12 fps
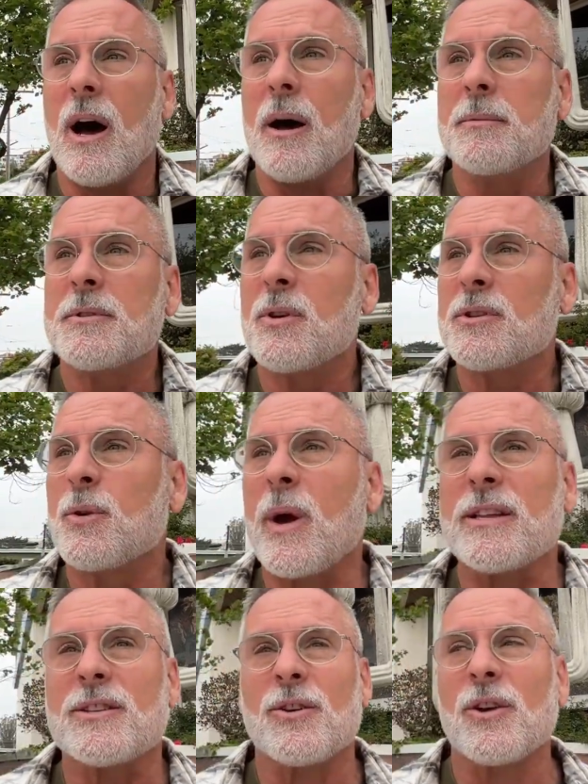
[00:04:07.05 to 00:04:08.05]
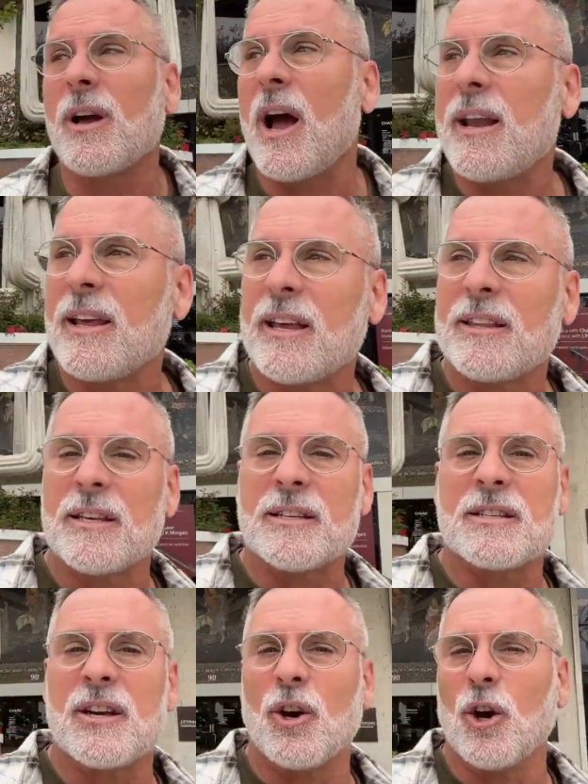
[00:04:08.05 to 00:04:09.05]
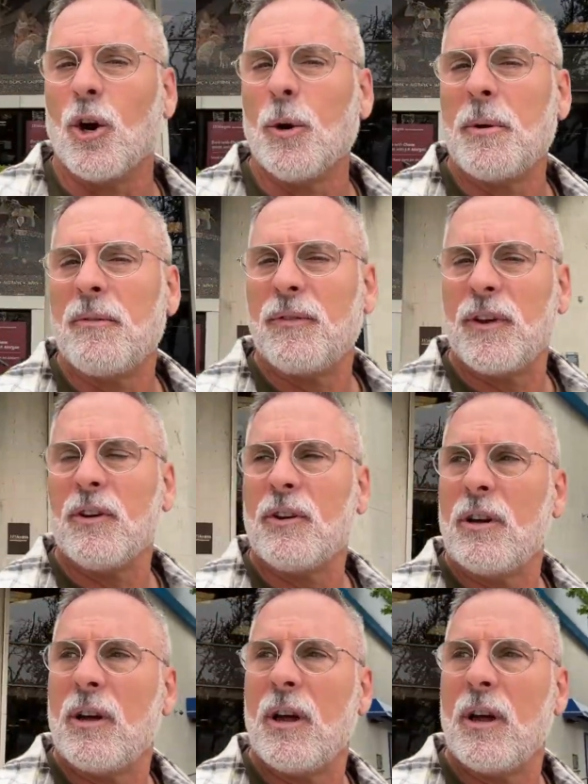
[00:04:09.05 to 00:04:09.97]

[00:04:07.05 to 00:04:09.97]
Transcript: So it's great. So you kind of get this urban feel,